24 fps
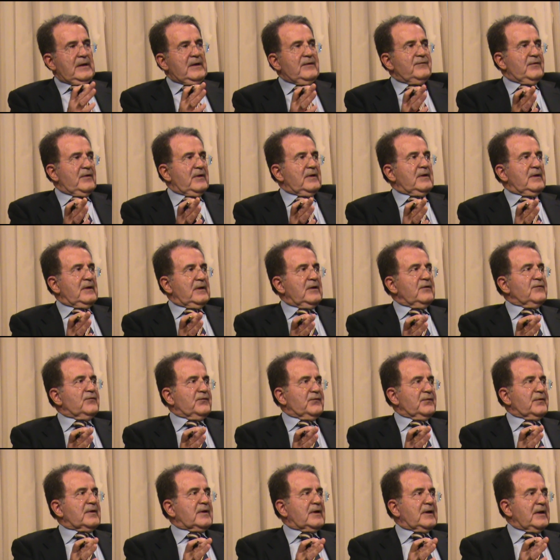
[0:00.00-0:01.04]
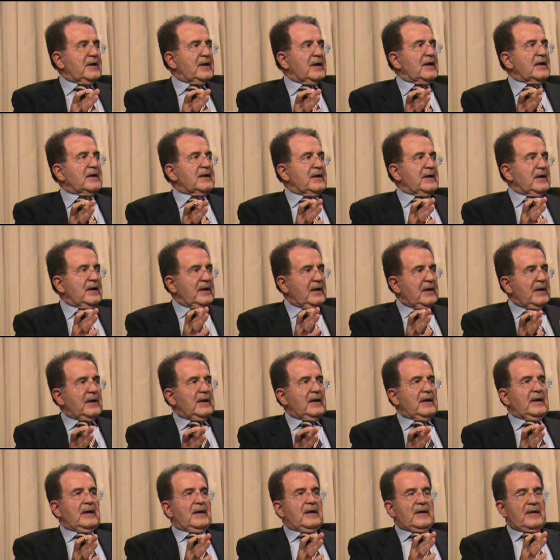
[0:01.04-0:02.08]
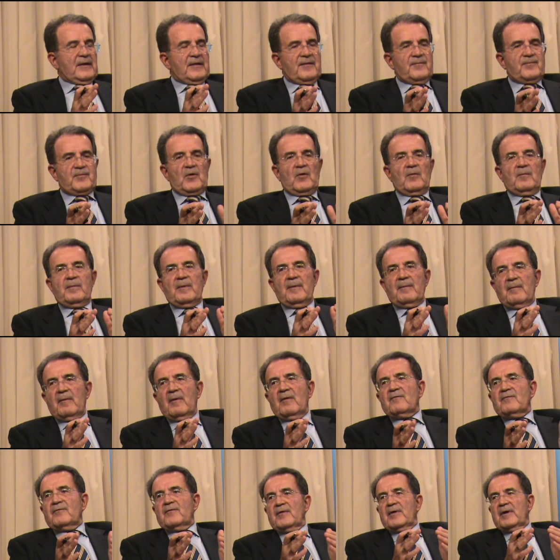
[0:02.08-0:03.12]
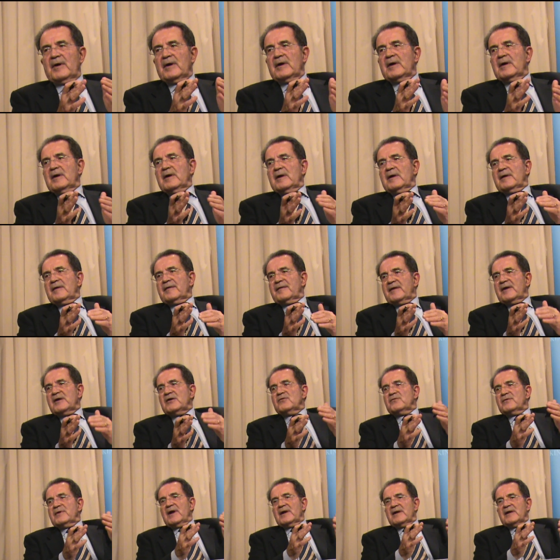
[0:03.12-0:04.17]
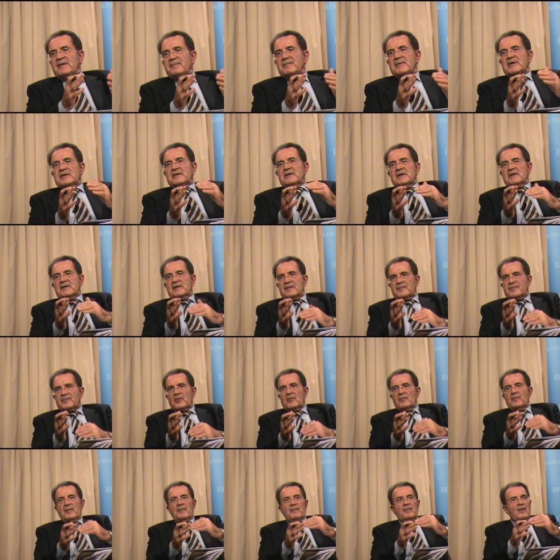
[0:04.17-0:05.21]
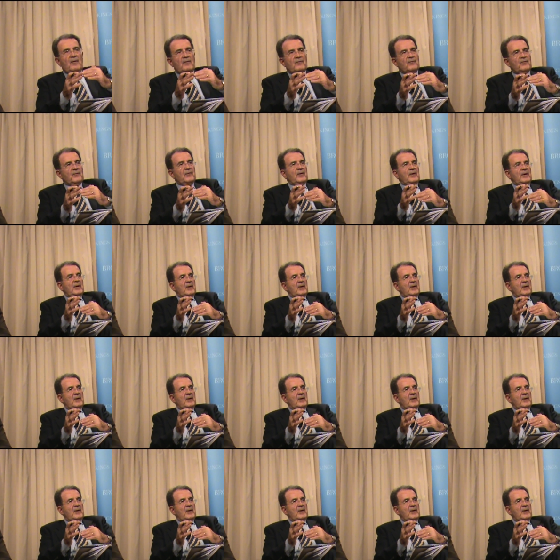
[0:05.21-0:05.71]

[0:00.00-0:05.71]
even if clearly the problem of the unanimity, the problem of